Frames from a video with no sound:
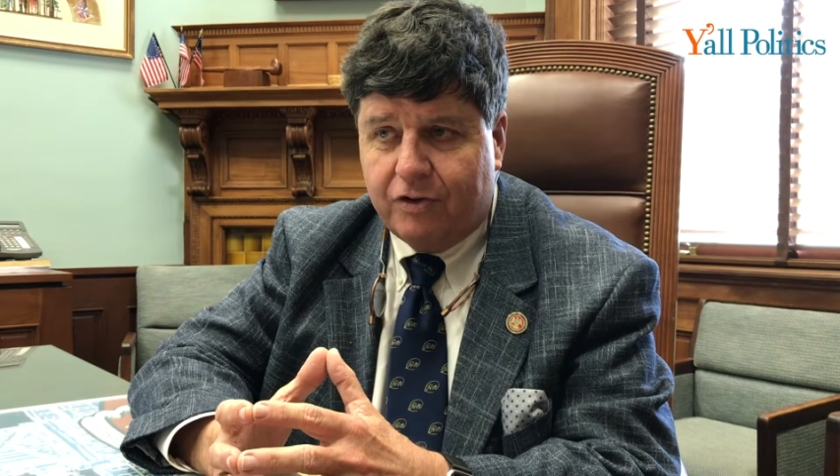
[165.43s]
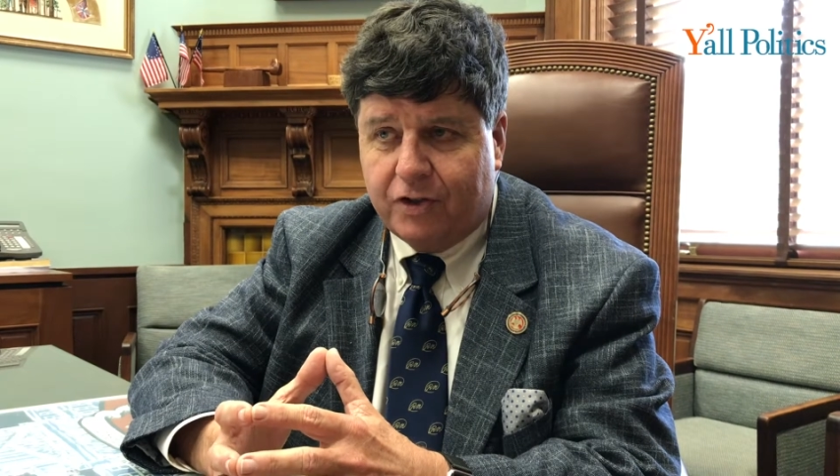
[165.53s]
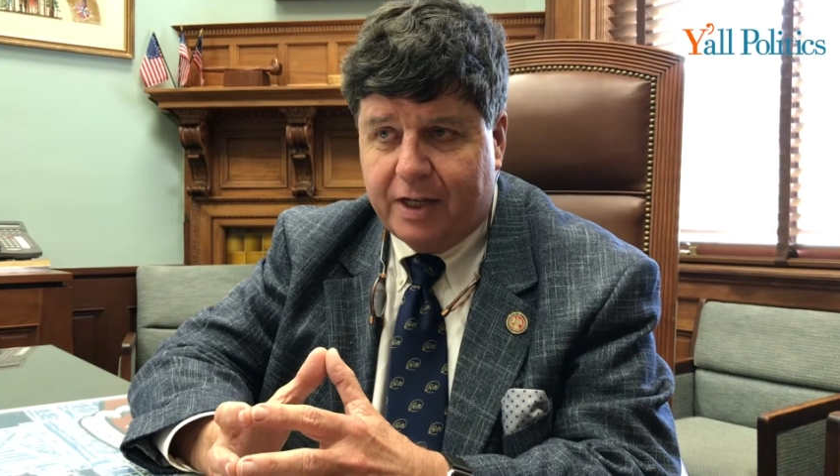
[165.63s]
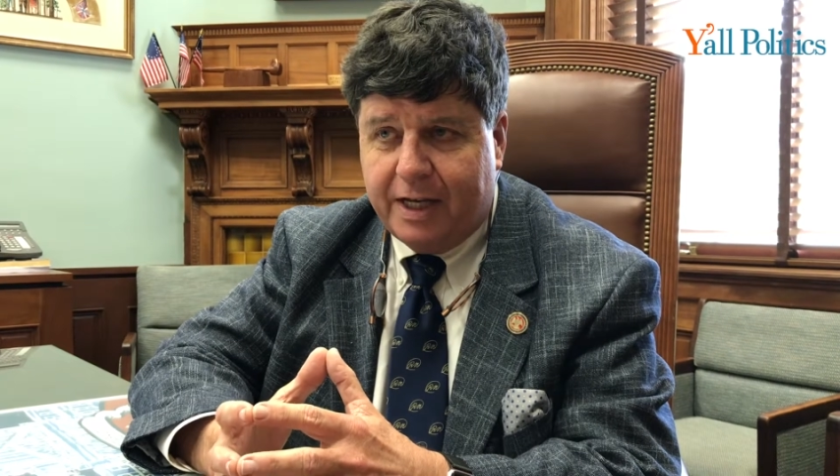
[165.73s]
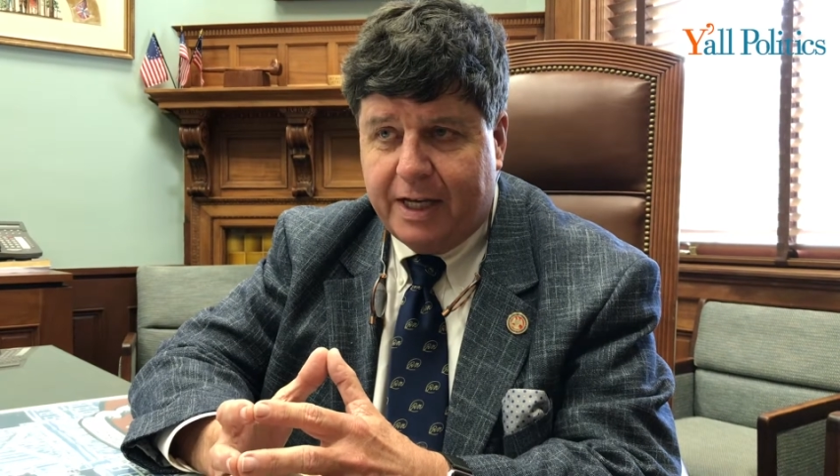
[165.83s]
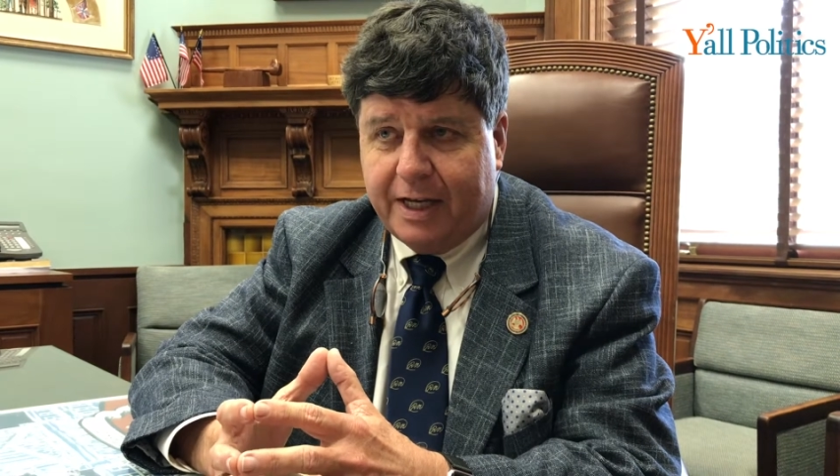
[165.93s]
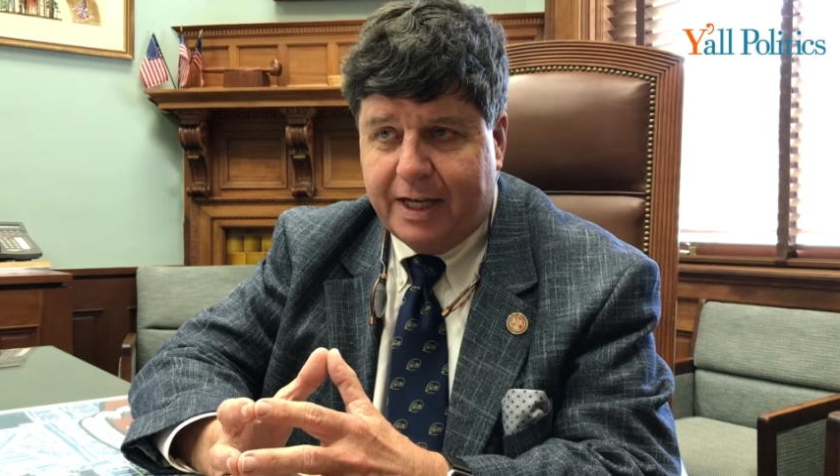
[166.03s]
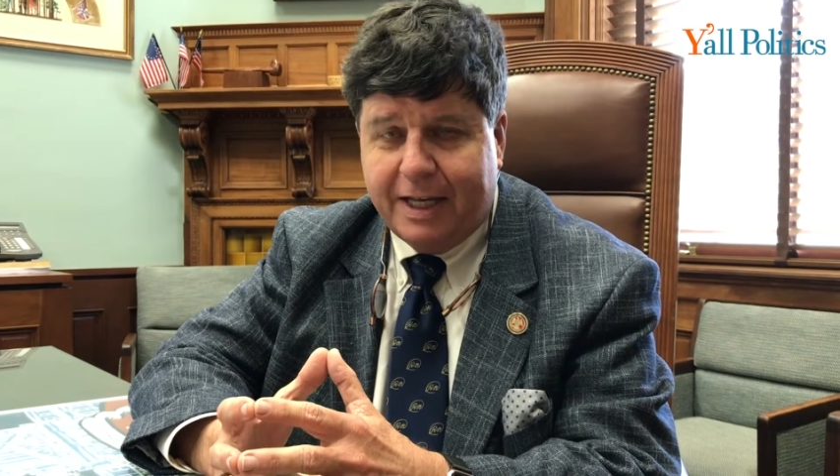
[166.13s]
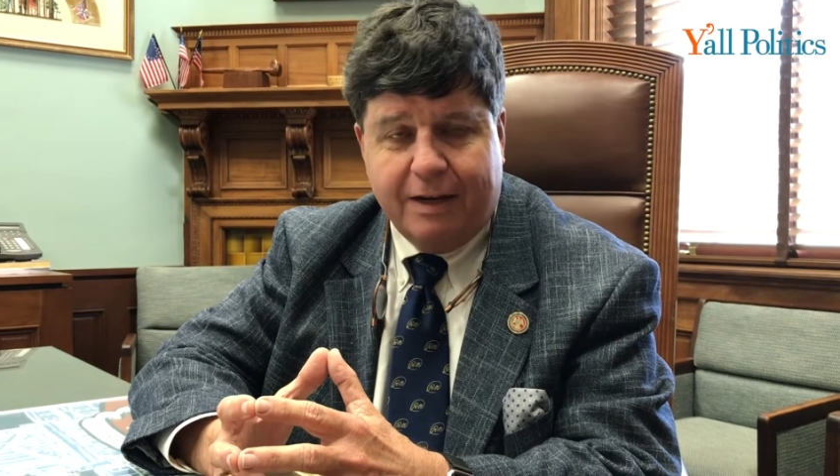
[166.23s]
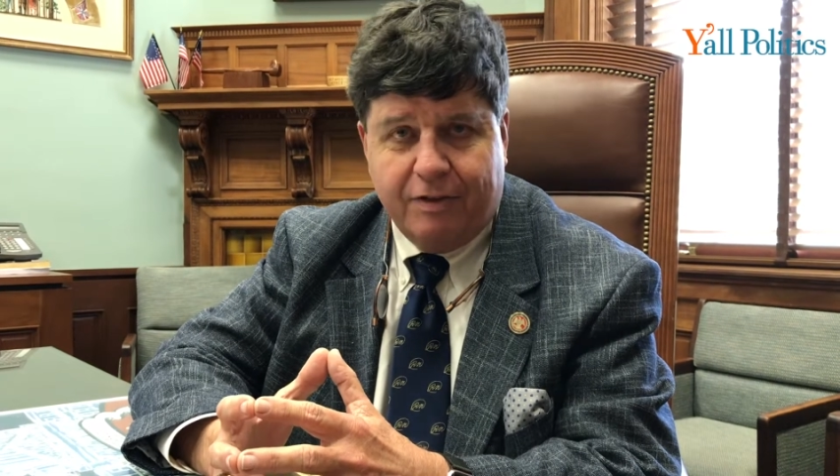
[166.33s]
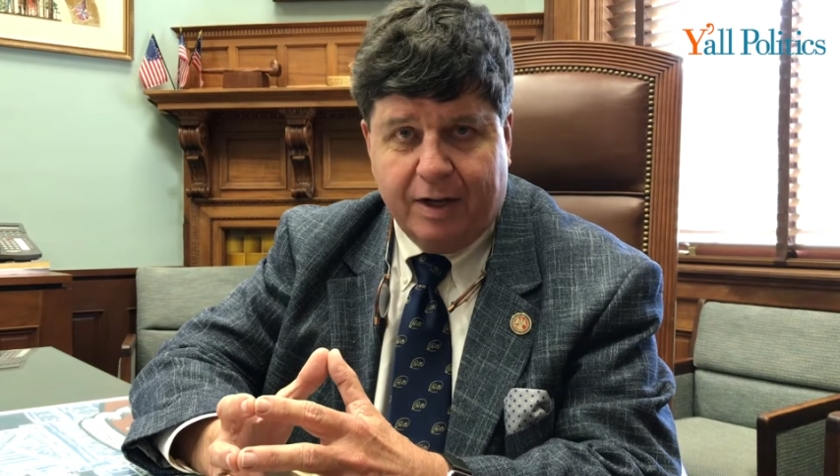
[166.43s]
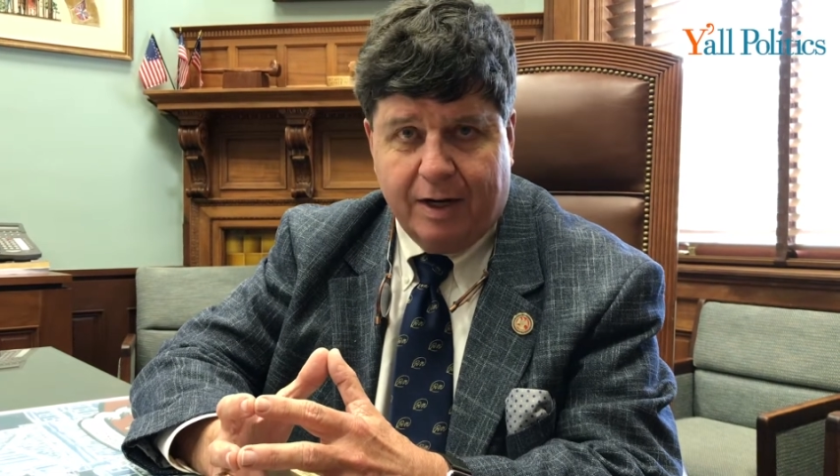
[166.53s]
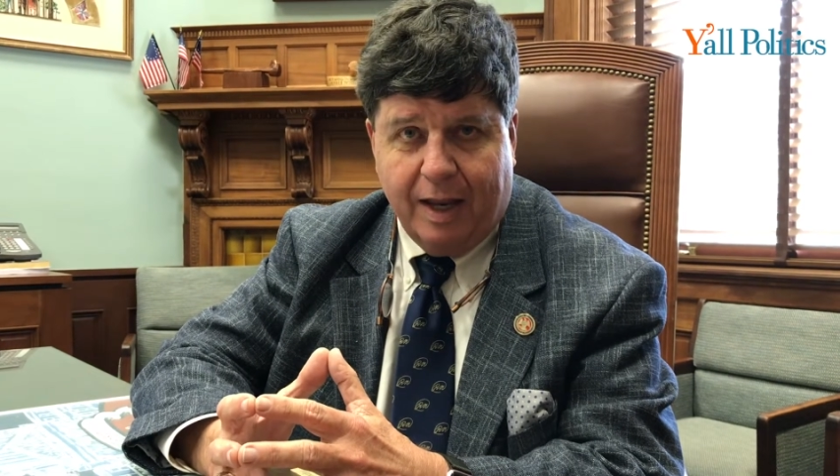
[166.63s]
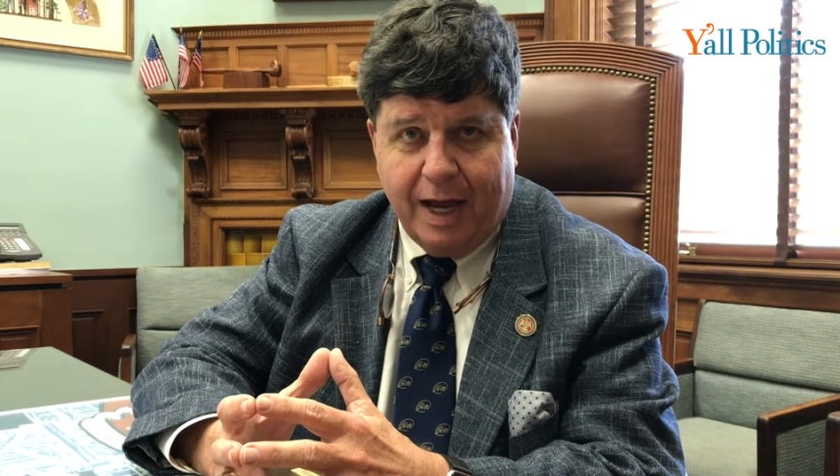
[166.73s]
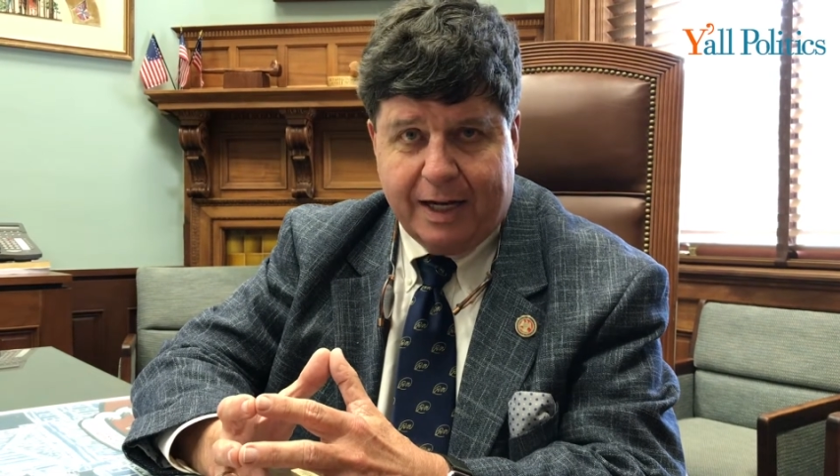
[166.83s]
see
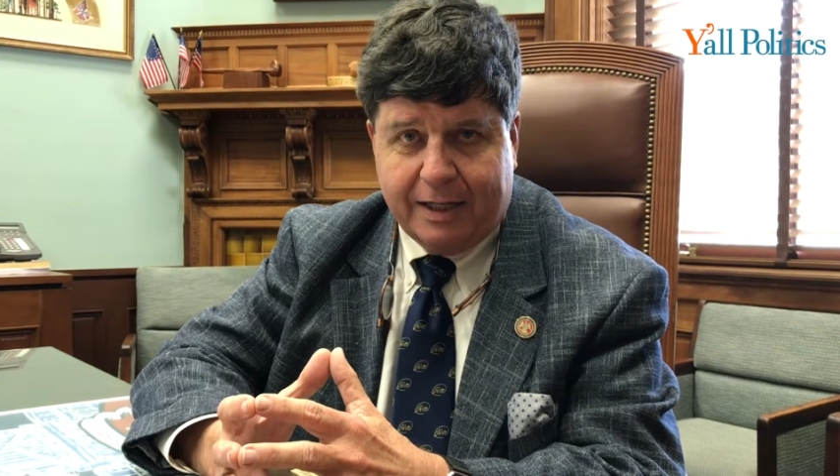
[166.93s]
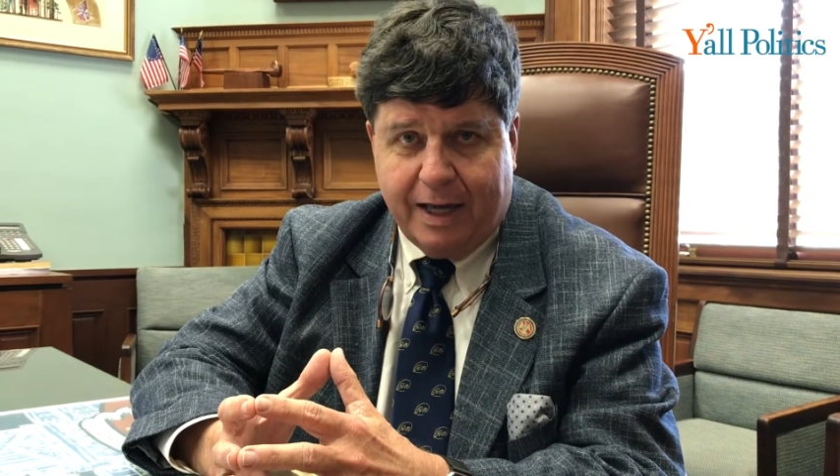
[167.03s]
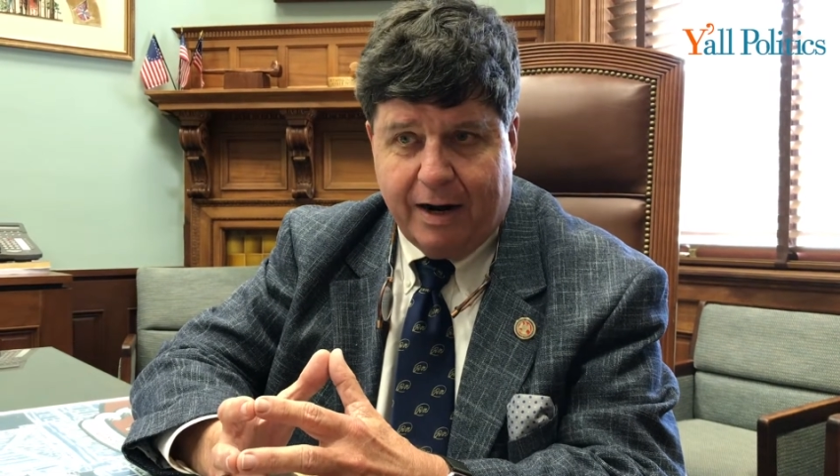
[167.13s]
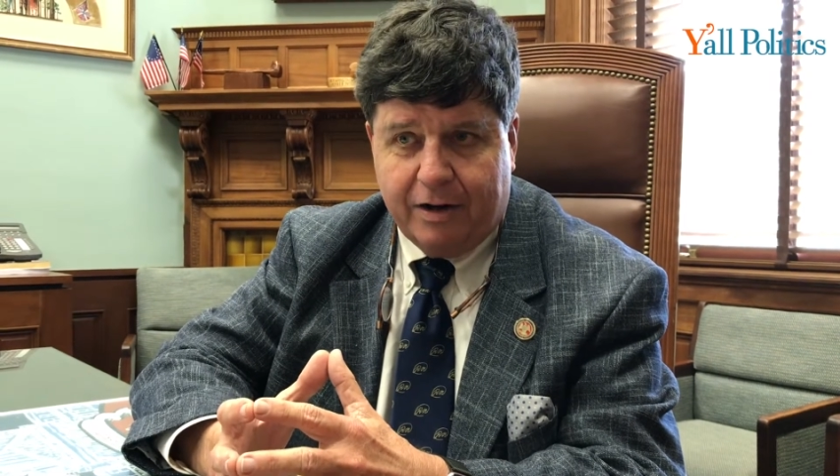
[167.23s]
anything like that.